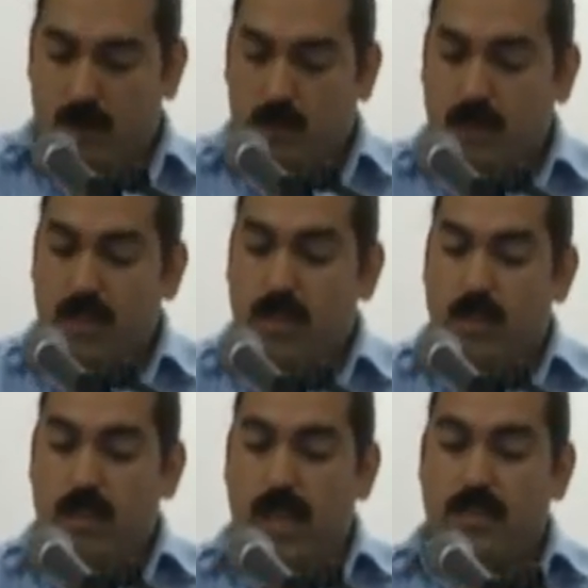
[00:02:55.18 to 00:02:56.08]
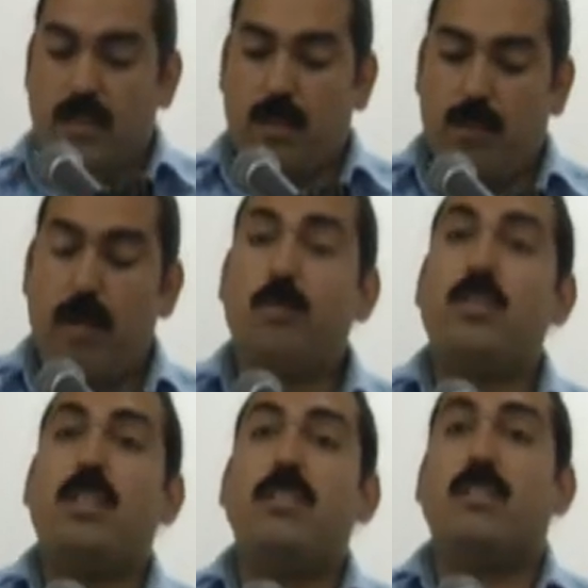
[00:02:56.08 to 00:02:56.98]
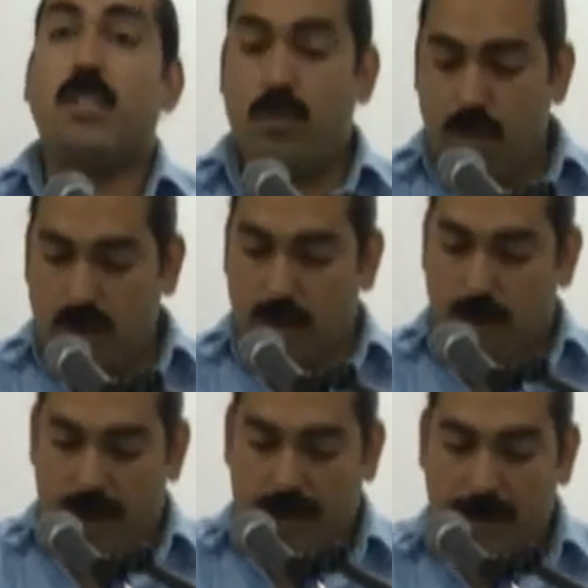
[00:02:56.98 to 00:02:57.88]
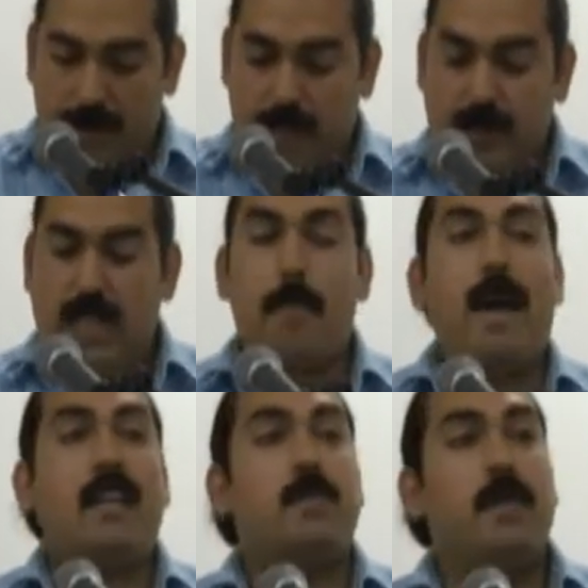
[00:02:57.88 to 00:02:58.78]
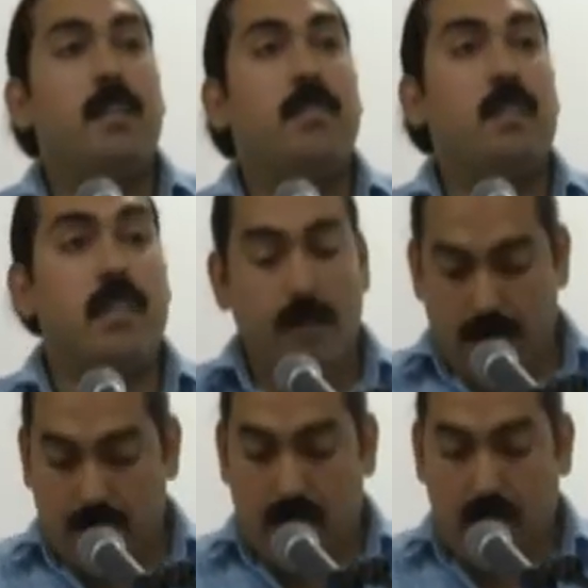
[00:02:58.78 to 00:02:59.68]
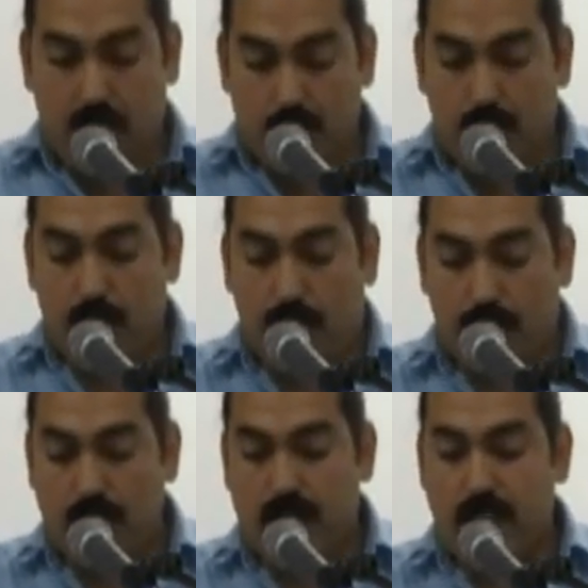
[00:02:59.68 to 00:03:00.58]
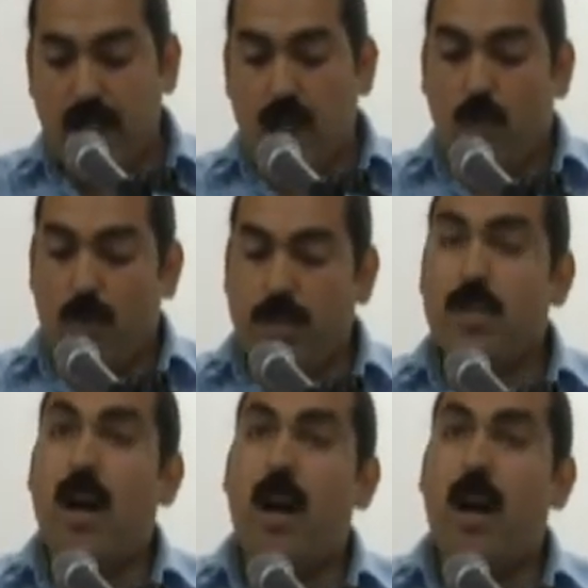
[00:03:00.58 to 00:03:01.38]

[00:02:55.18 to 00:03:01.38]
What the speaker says: which is known as the Revolution Institution Party, that passed many of the neoliberal policies which